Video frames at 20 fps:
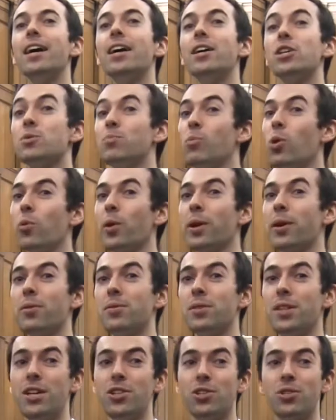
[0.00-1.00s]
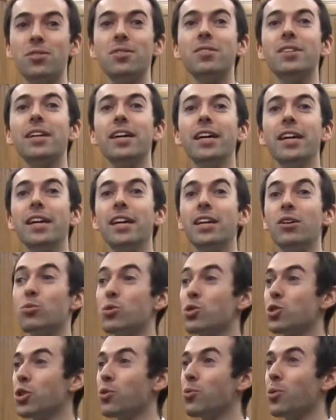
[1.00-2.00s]
Small recommendation, he
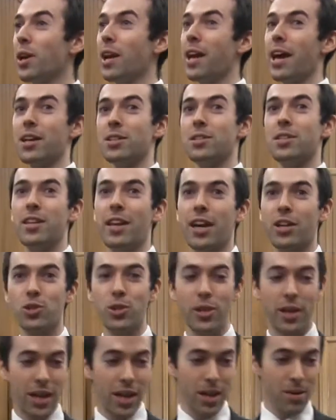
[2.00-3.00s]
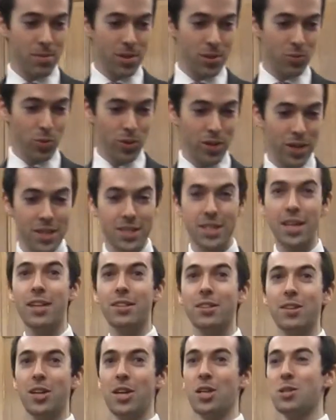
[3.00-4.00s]
was so relaxed, he actually came in with his
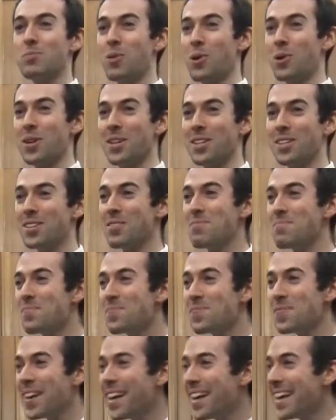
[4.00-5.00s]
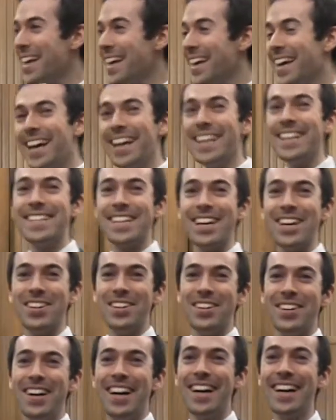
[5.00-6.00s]
hand in his pocket. So
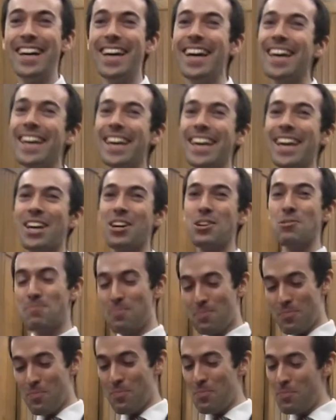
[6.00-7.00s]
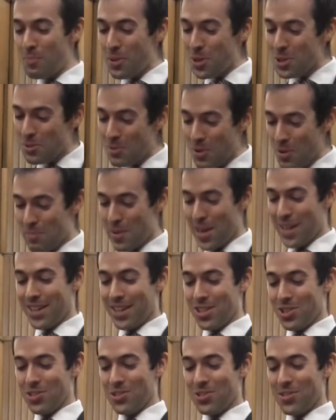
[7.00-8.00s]
he could possibly pay
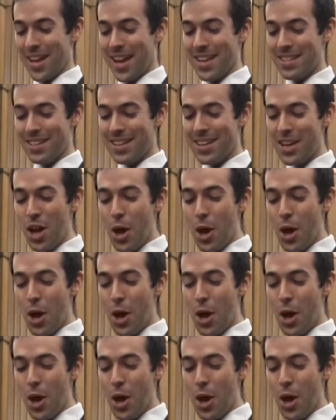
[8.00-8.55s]
attention to that.